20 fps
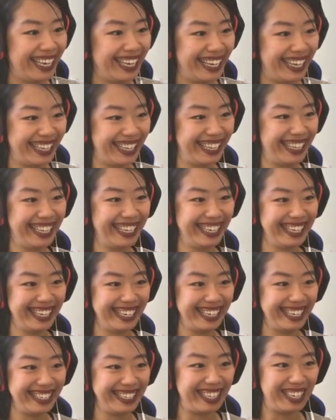And then
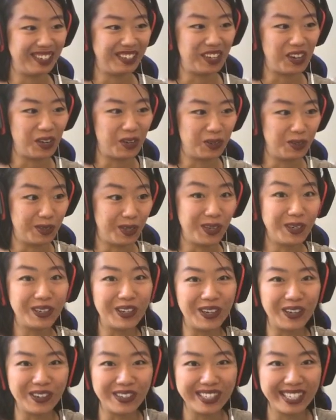they go
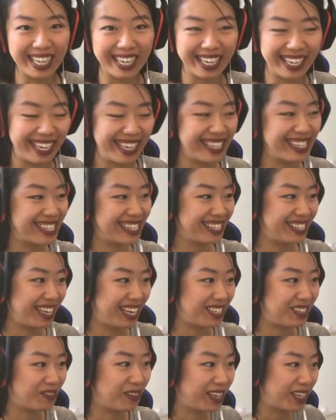loco. I guess
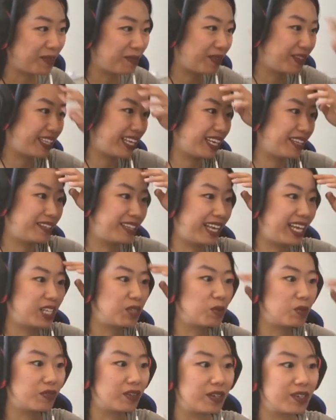that's why they put that
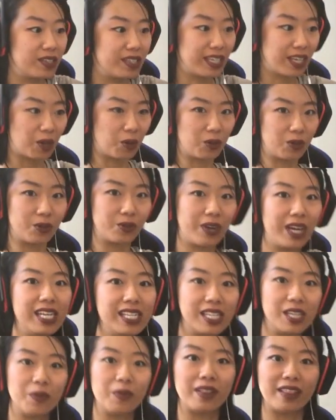dance with theirs. They go
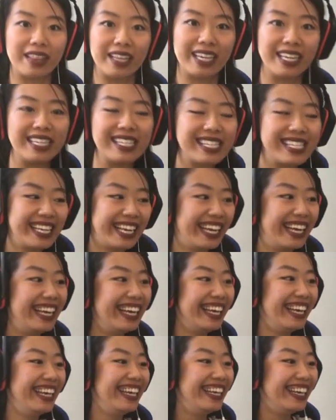crazy with this,
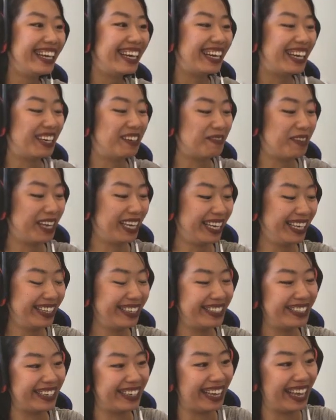
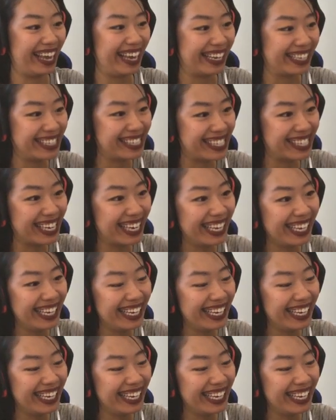with their hands.